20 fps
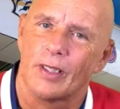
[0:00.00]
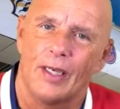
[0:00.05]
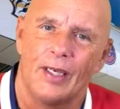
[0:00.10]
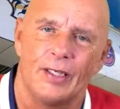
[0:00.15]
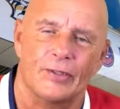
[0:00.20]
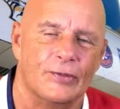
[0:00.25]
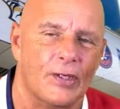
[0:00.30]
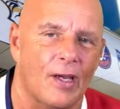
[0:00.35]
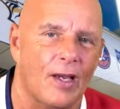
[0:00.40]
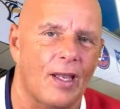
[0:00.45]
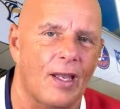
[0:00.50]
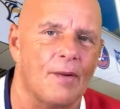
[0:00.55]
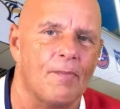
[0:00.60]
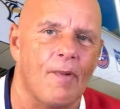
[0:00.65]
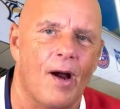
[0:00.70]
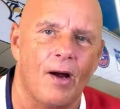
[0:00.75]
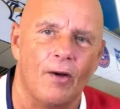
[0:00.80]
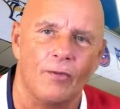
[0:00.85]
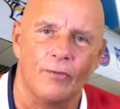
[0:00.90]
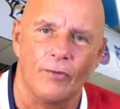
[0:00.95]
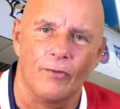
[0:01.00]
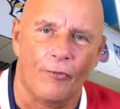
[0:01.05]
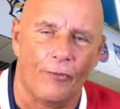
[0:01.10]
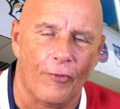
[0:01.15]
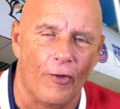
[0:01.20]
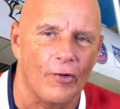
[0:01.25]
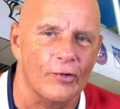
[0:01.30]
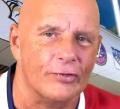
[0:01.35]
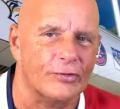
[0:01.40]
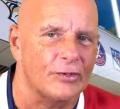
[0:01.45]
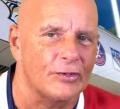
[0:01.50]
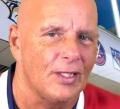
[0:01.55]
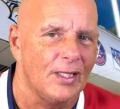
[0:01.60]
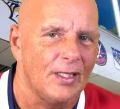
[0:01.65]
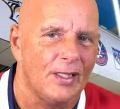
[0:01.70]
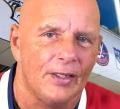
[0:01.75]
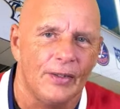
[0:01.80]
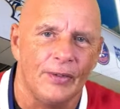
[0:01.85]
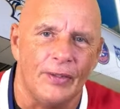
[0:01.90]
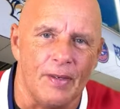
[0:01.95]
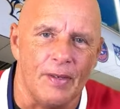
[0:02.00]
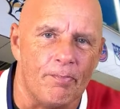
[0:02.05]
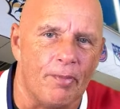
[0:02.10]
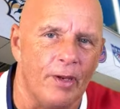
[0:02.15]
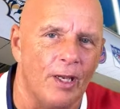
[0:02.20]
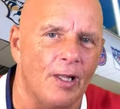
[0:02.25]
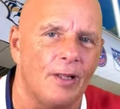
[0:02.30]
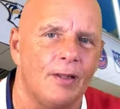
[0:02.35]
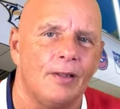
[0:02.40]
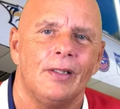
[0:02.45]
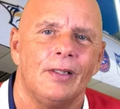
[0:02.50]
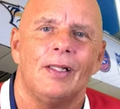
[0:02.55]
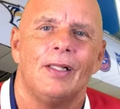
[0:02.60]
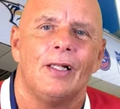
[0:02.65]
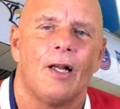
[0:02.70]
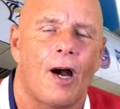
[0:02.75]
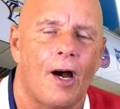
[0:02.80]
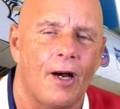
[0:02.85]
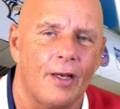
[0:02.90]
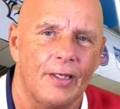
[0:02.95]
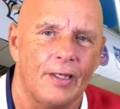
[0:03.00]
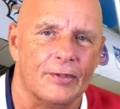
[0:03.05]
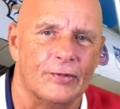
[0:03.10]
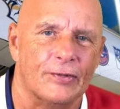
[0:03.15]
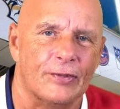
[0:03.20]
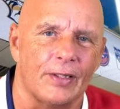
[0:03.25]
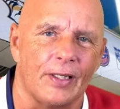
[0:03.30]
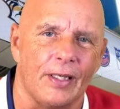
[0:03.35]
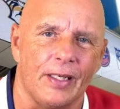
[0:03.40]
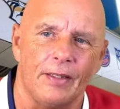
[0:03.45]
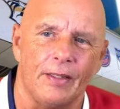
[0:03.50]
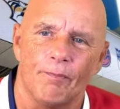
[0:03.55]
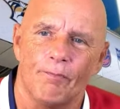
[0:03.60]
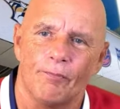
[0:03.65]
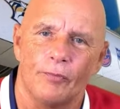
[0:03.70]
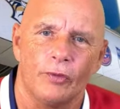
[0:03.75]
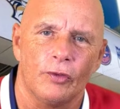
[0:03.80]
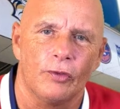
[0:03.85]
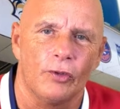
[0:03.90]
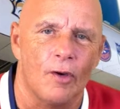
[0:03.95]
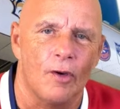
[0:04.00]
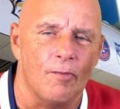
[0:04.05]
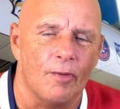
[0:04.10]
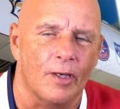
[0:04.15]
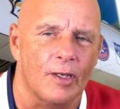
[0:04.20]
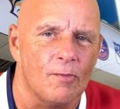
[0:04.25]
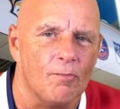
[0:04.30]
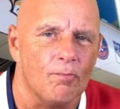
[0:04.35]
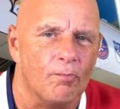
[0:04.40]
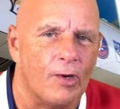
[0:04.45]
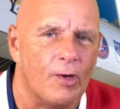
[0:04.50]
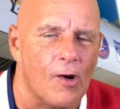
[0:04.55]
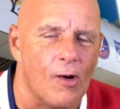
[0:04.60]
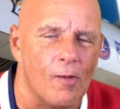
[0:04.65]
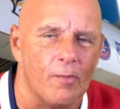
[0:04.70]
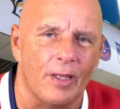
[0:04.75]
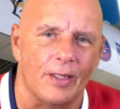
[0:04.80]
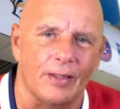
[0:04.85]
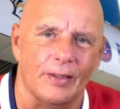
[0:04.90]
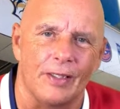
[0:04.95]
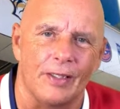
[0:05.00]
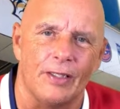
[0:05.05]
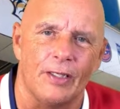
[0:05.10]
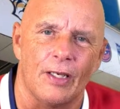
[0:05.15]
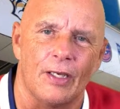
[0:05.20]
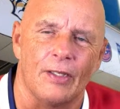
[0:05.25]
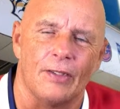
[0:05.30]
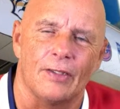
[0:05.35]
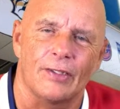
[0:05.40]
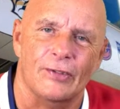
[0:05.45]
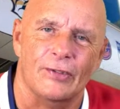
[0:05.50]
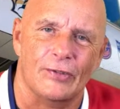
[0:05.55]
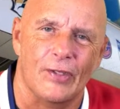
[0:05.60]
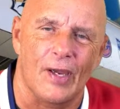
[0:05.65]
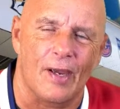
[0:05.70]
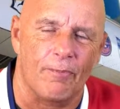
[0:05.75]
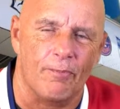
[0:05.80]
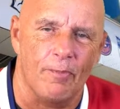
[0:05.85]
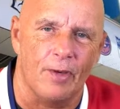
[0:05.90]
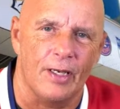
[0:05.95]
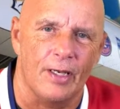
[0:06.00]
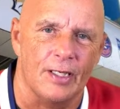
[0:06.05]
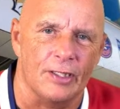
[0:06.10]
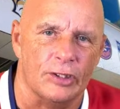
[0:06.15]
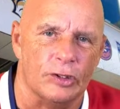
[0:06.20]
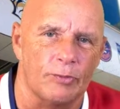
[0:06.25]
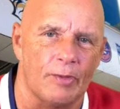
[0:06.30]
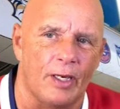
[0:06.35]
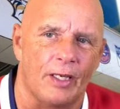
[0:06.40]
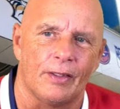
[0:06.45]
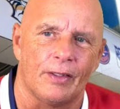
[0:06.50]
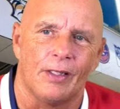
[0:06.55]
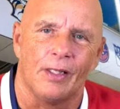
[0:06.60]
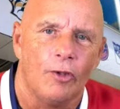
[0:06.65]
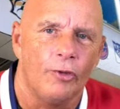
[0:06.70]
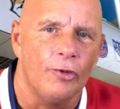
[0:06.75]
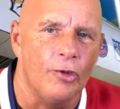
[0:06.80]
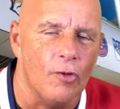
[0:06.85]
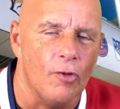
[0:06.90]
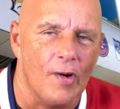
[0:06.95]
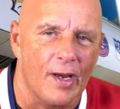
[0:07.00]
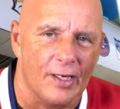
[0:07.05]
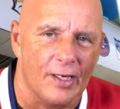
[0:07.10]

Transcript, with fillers: It's all about first the build, honestly, the completely the staff management, new